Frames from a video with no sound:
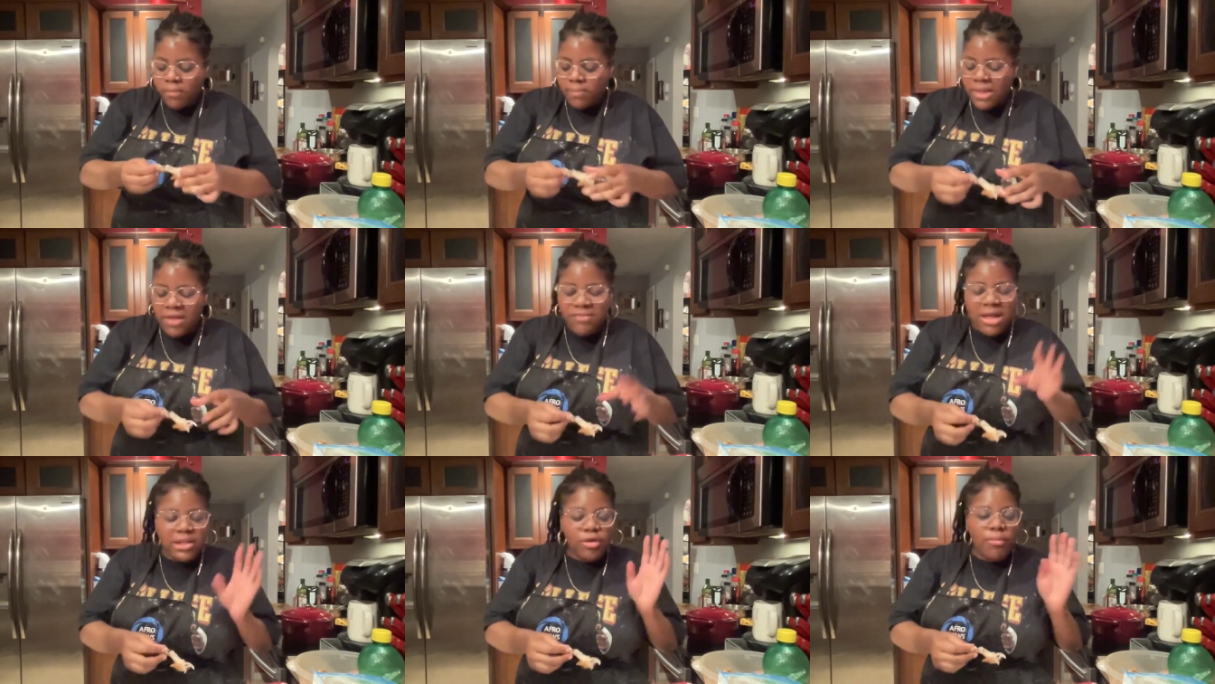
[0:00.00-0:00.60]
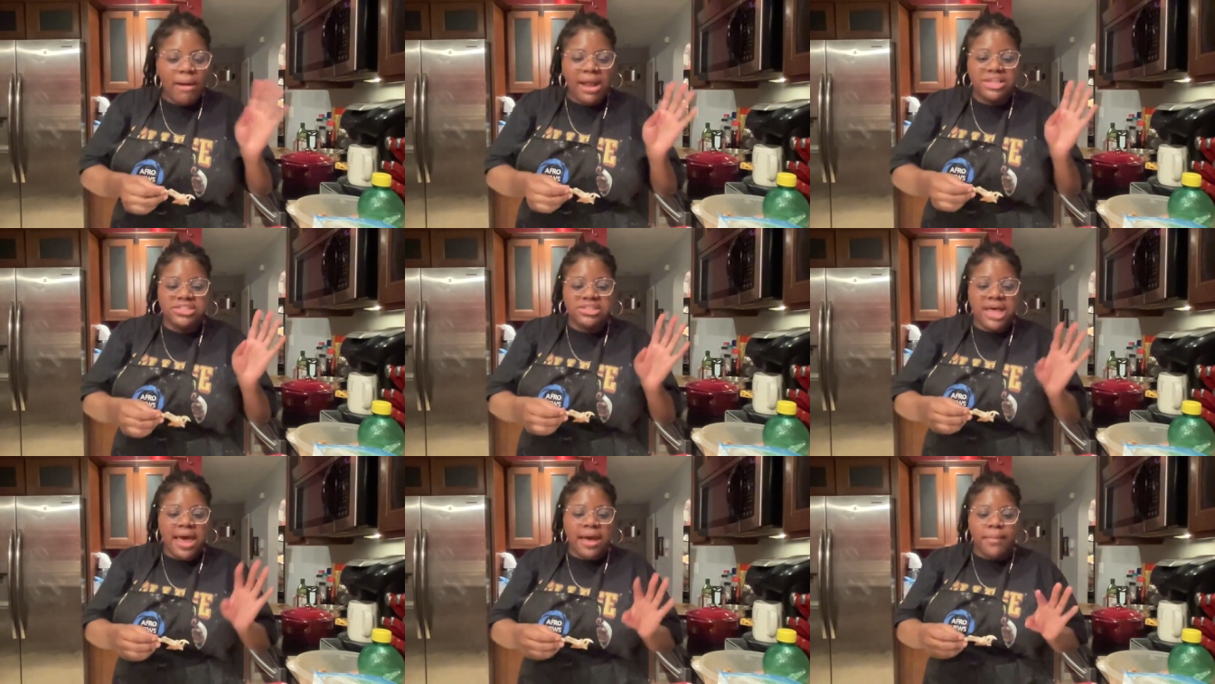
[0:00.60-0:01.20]
Even that little bite I
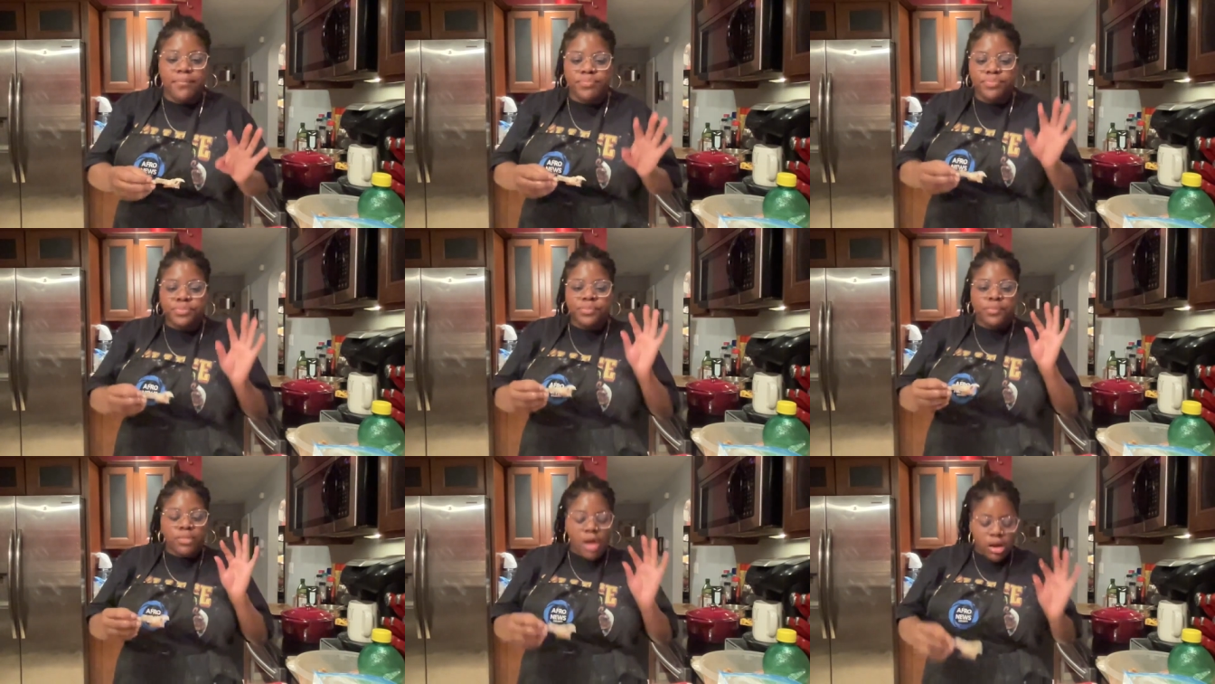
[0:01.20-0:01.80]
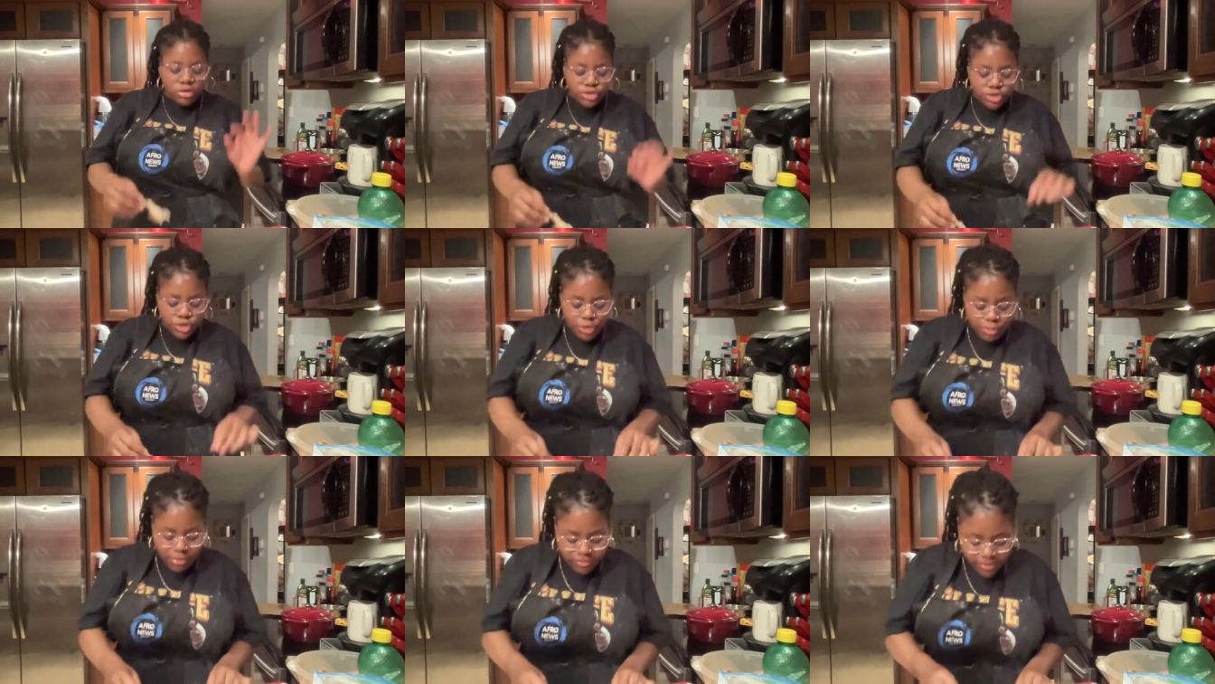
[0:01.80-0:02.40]
just had.
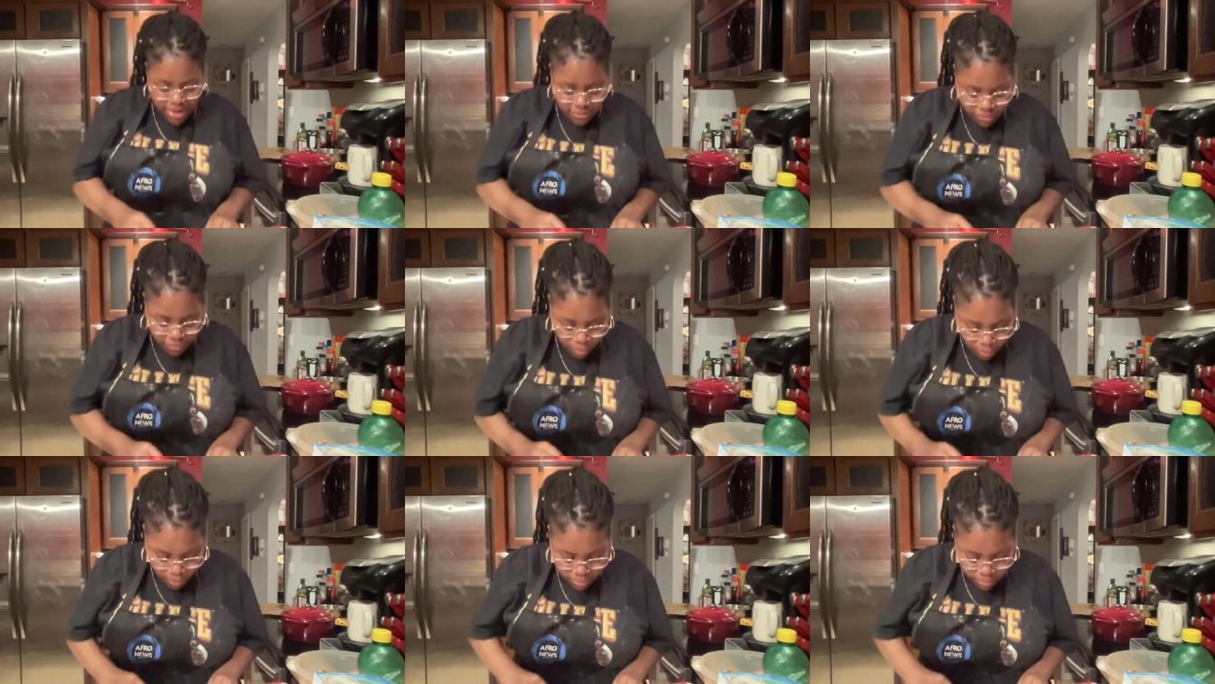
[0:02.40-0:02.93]
Super flavorful.